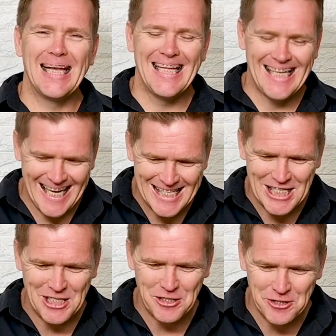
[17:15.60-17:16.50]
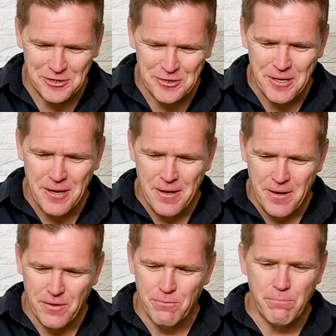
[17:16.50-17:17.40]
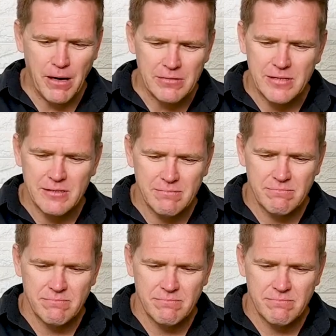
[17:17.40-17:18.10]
He gets into the boat.